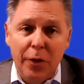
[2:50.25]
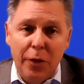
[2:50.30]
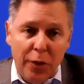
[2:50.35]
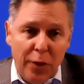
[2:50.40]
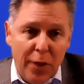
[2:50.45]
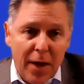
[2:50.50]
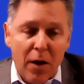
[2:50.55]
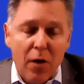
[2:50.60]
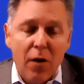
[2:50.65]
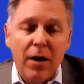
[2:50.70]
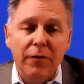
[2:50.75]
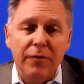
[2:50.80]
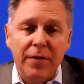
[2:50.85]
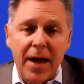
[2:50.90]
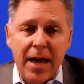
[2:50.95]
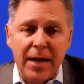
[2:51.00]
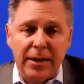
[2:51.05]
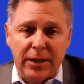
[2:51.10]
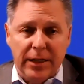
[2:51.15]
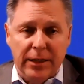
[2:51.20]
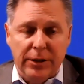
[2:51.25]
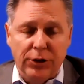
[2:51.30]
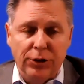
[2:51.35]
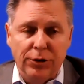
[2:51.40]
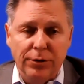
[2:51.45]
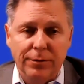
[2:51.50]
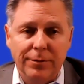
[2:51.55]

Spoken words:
their advantage.